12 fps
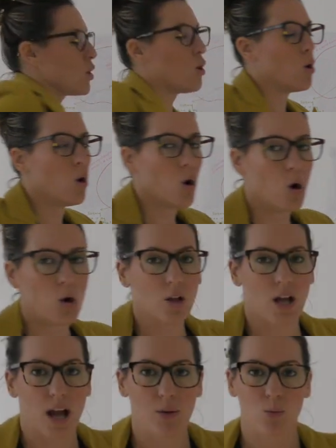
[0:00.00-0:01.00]
All
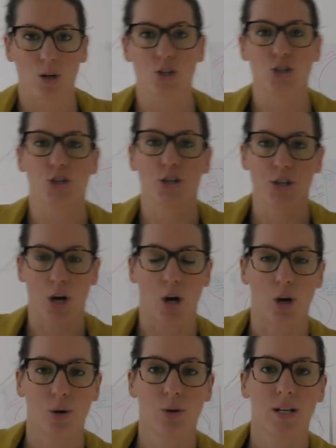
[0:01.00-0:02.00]
I want you to know
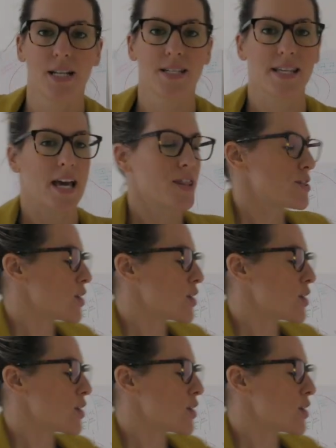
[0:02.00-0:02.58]
is that